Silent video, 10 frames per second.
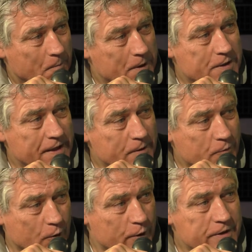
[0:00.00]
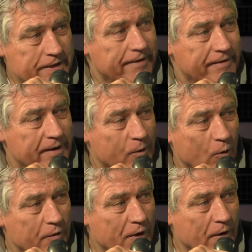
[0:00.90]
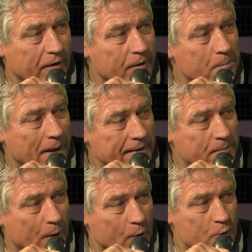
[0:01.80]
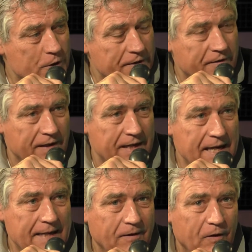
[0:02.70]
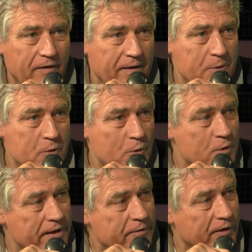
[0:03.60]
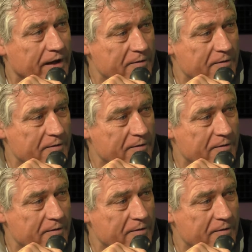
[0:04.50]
which stands for Stichting Onafhankelijke Platenproducenten in Nederland, en bestuurslid van de